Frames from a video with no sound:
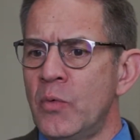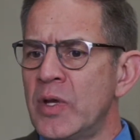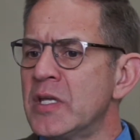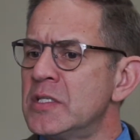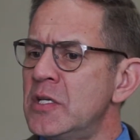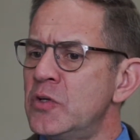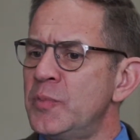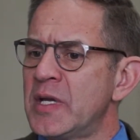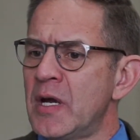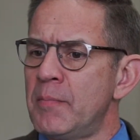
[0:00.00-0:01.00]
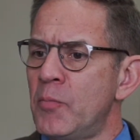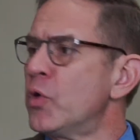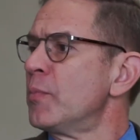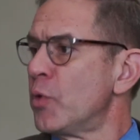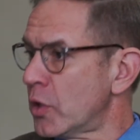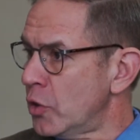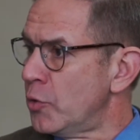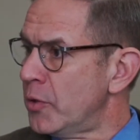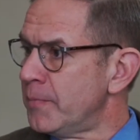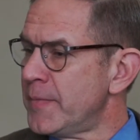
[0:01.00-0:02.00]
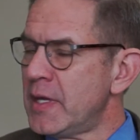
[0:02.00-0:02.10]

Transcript: we continue to become more and more global.